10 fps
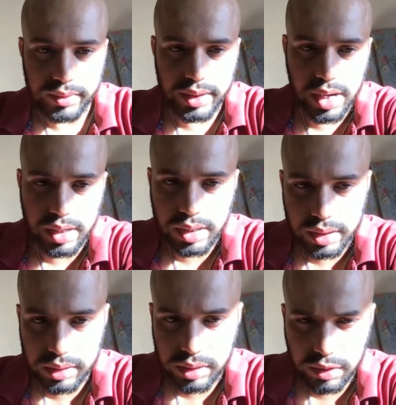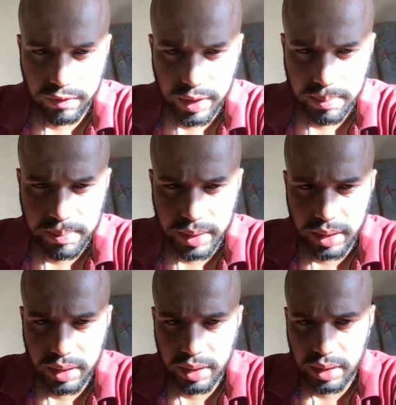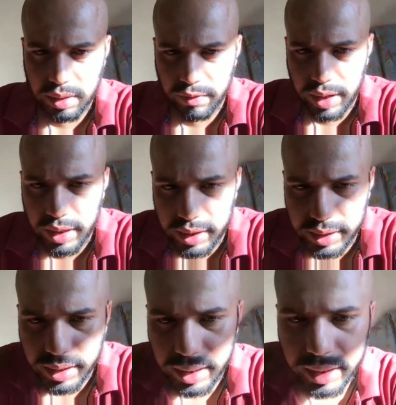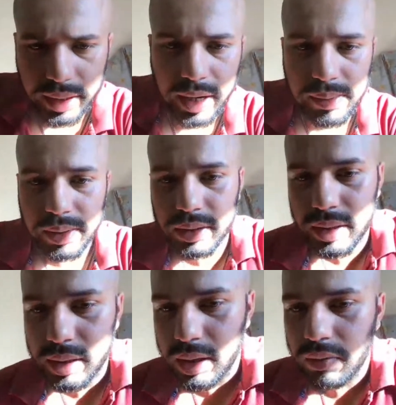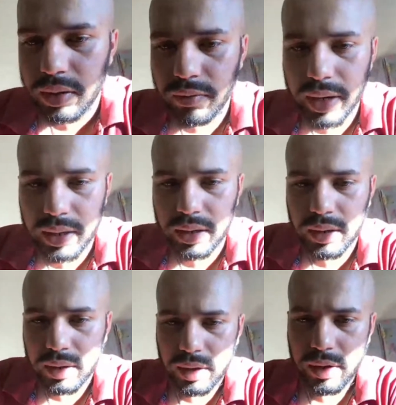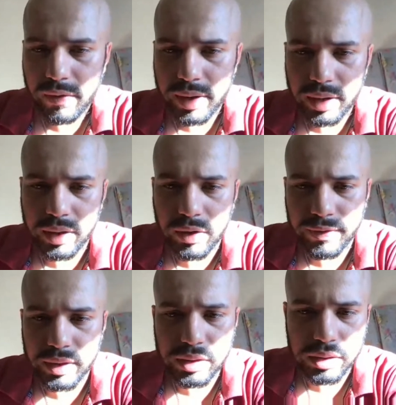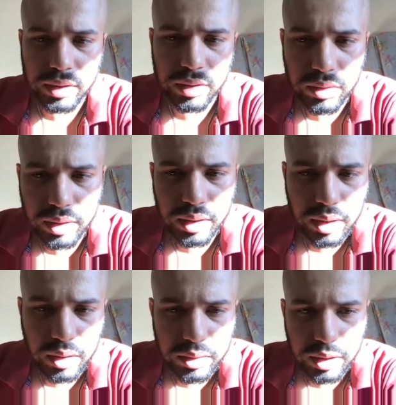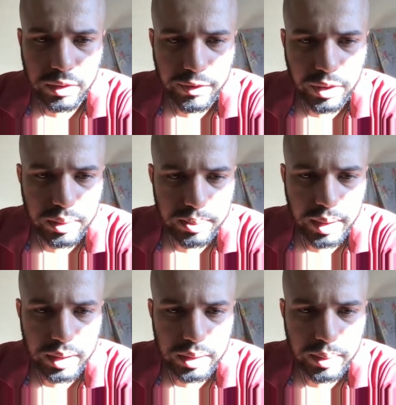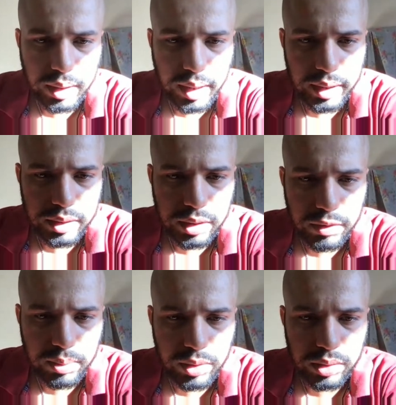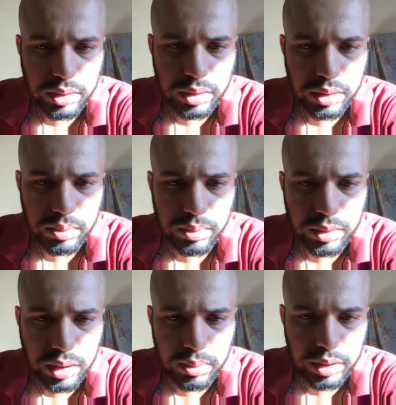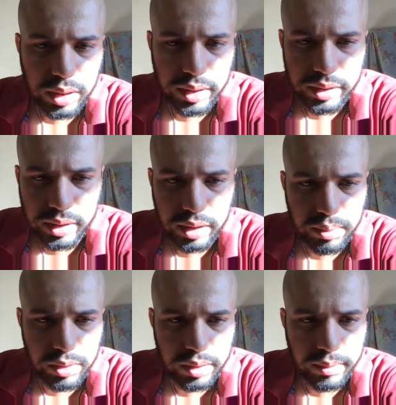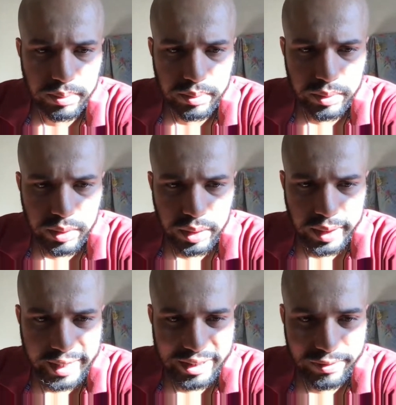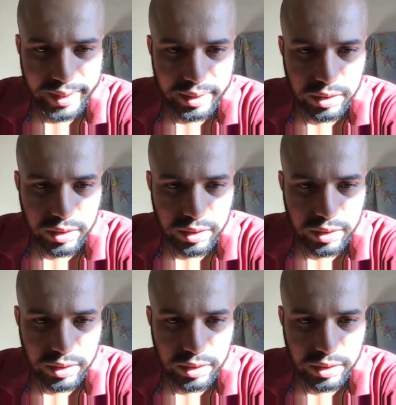a collection of well-integrated libraries that cover a wide variety of features, including routing, form management, client-server model communication, and more. A suite